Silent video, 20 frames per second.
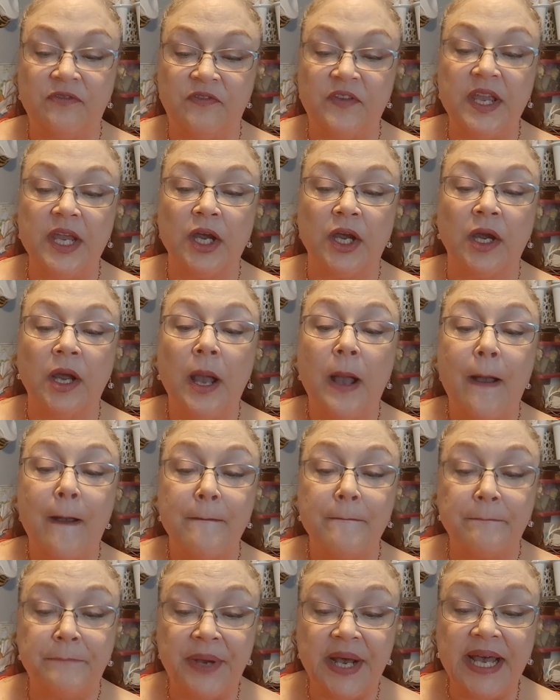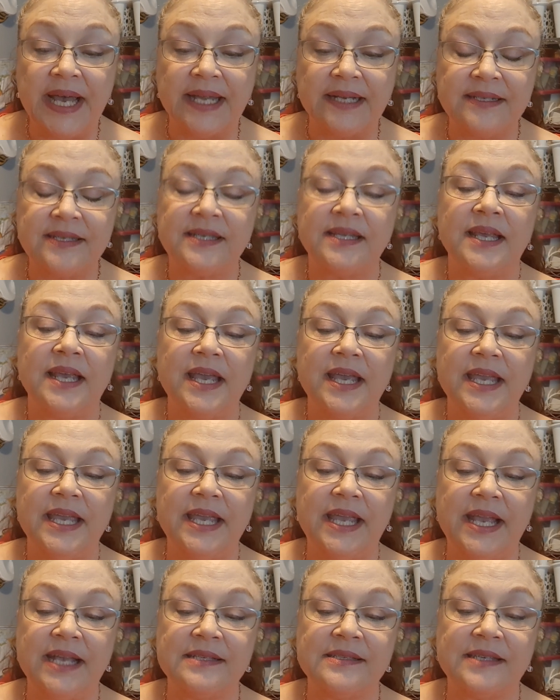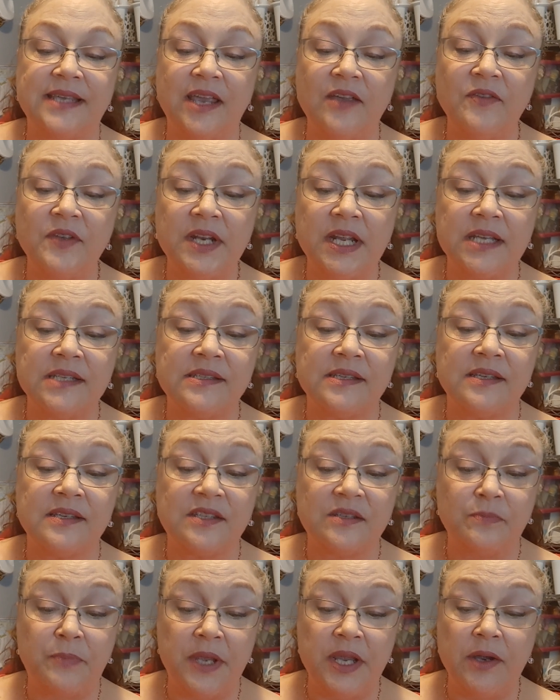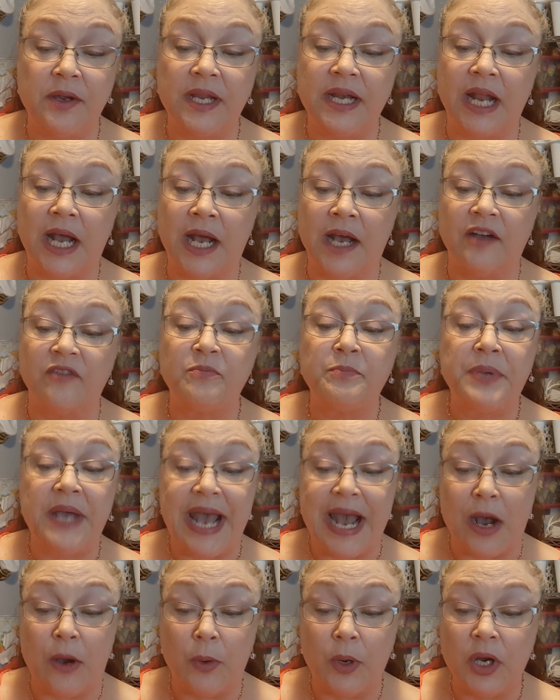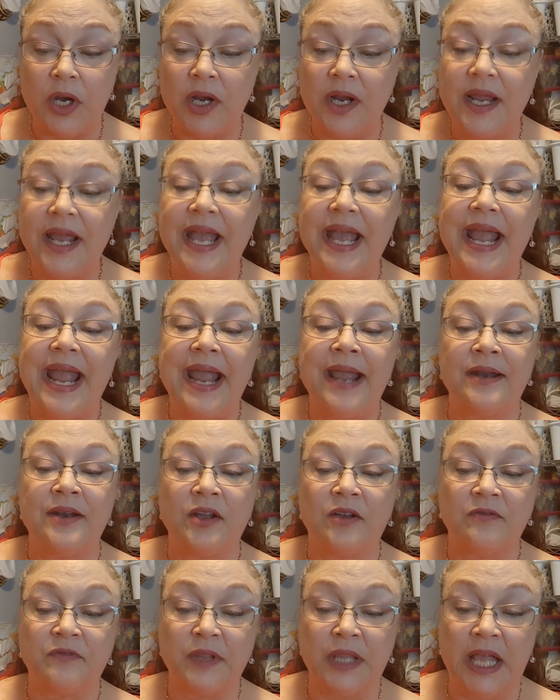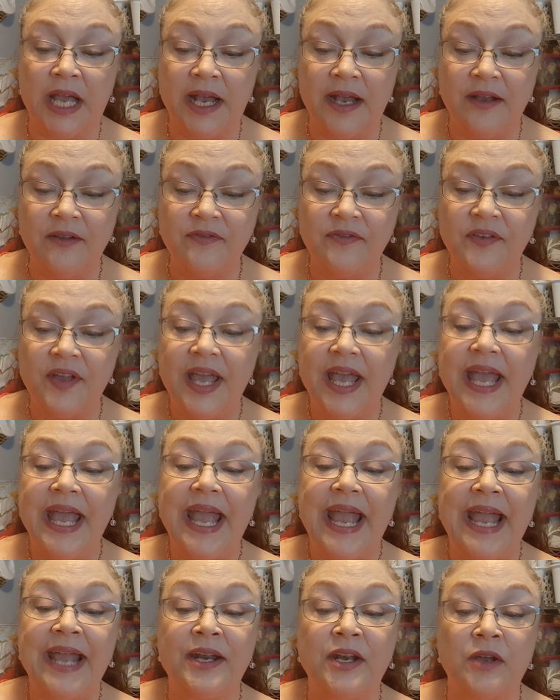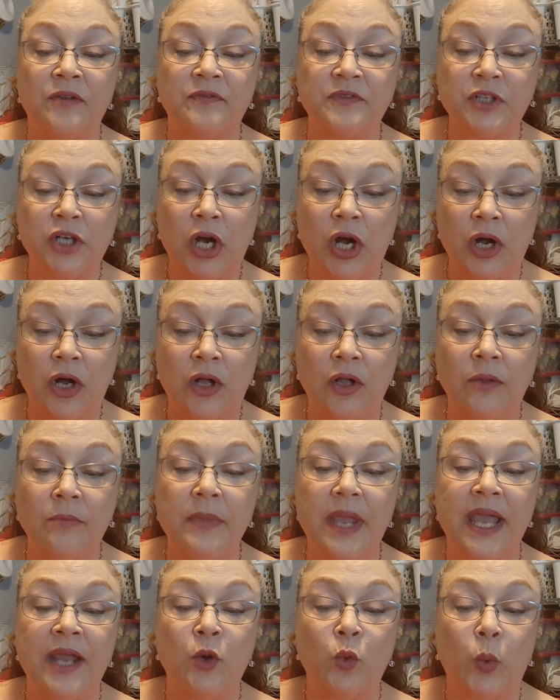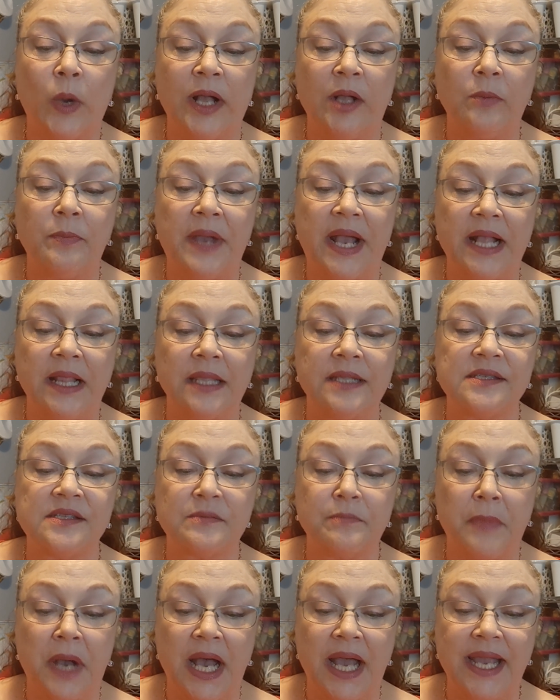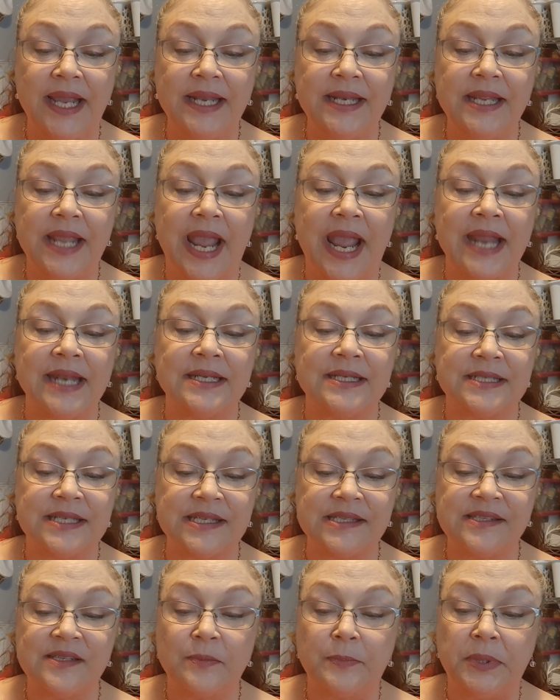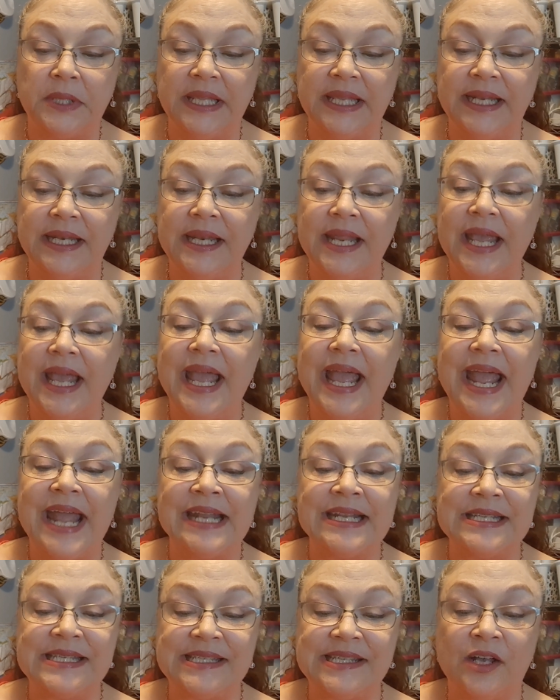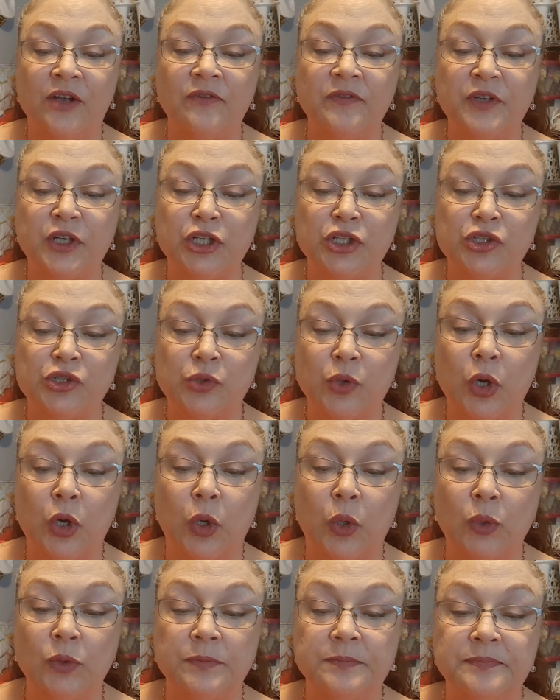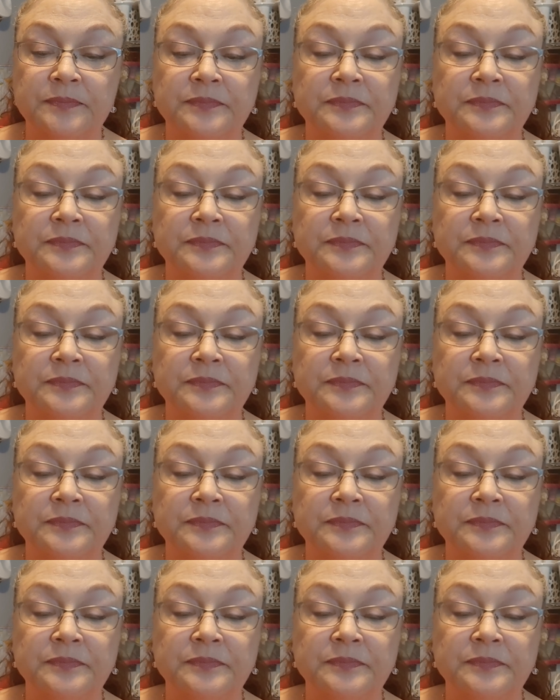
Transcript: fear, but he has given us a spirit of power and of love and of calm and well balanced mind and discipline and self control.